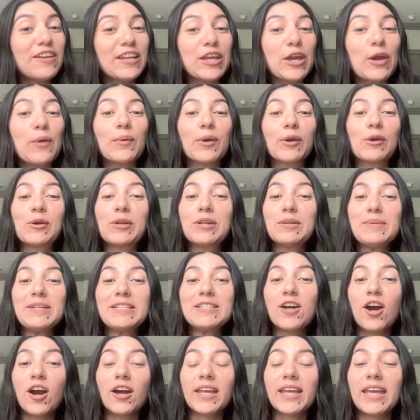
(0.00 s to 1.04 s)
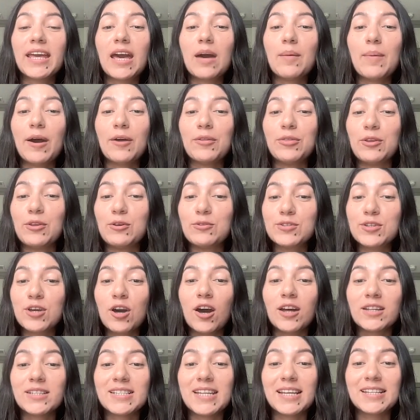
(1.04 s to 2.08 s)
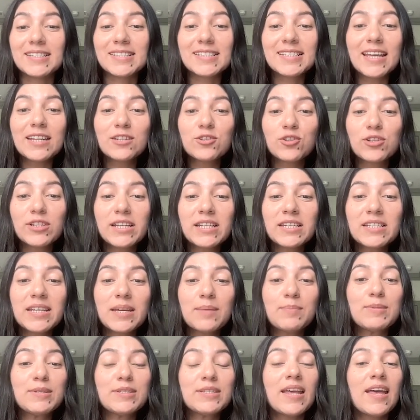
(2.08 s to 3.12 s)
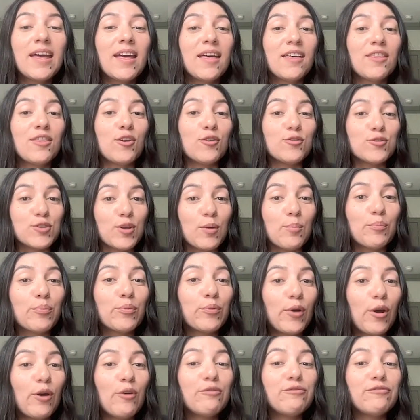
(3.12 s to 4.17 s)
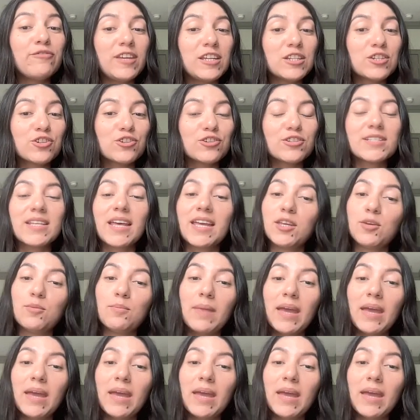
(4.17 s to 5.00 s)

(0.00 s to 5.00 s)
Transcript: video, we're going to be talking about those content scheduling tips, those pro features that you